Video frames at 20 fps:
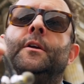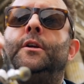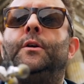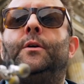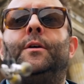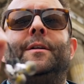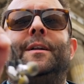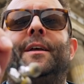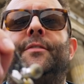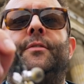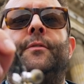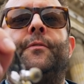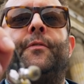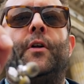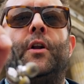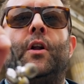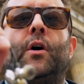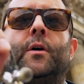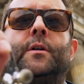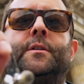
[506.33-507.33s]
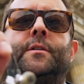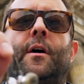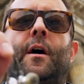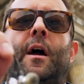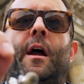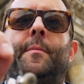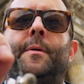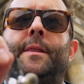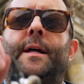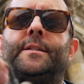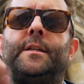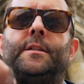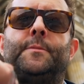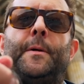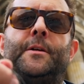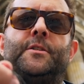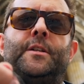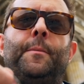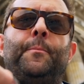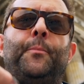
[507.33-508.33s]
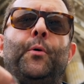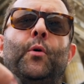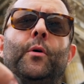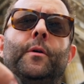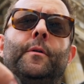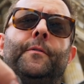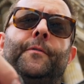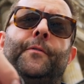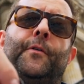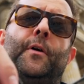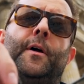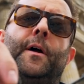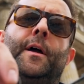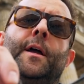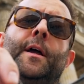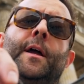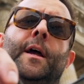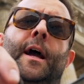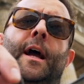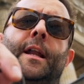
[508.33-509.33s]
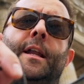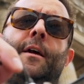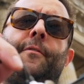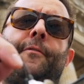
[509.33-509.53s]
You can listen for a long time. And that's especially important for an